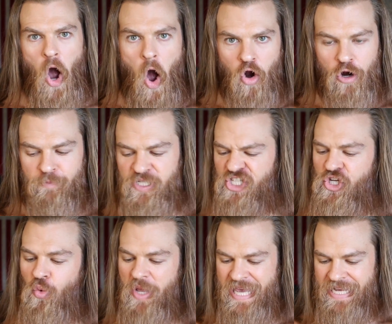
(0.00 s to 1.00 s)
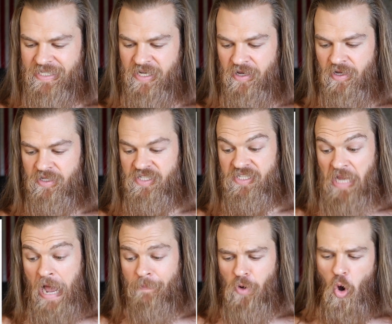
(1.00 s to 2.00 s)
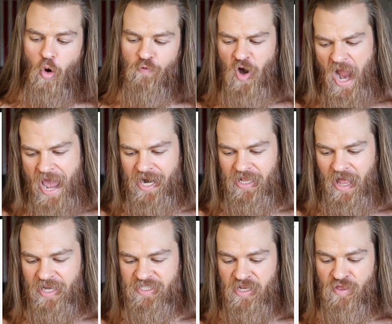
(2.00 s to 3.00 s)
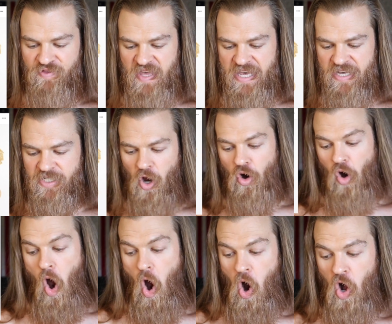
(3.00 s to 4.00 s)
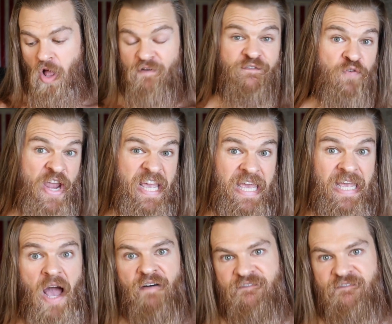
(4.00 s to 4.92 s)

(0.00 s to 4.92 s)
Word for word: carbs to eat. Stop overanalyzing. These are all freaking